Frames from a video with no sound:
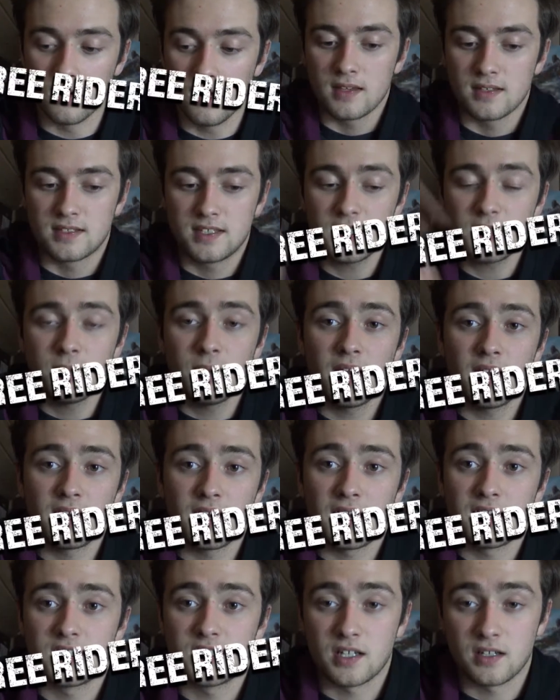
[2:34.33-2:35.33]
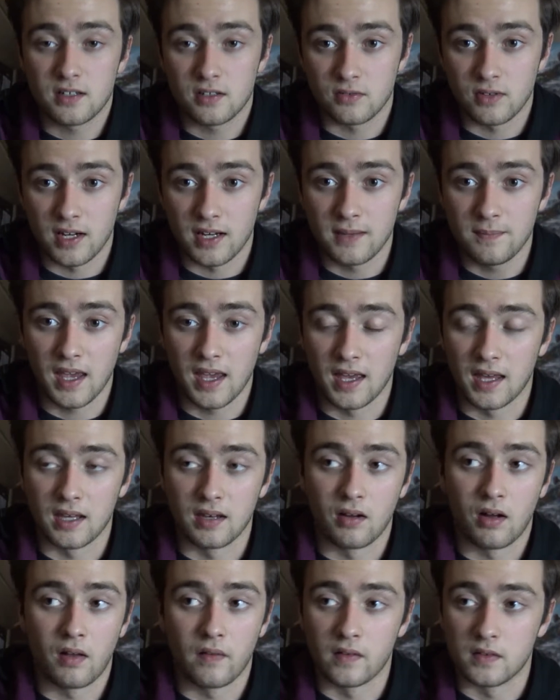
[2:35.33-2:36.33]
Stickman I shared to Reddit and
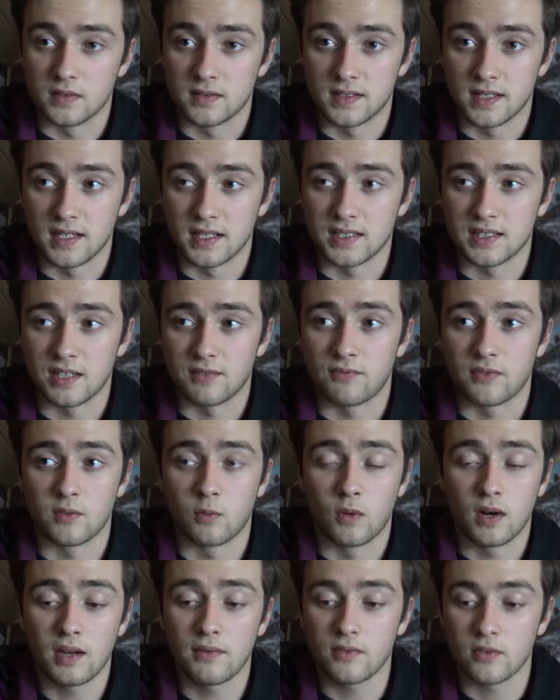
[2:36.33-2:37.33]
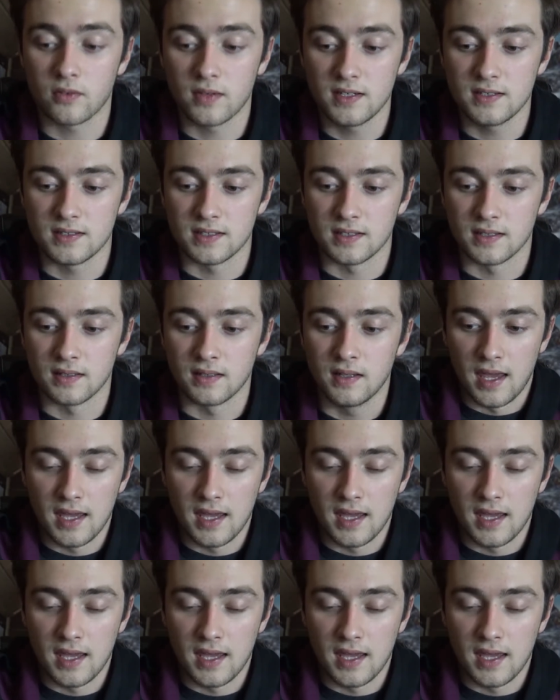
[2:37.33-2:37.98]
all those things, and for whatever reason,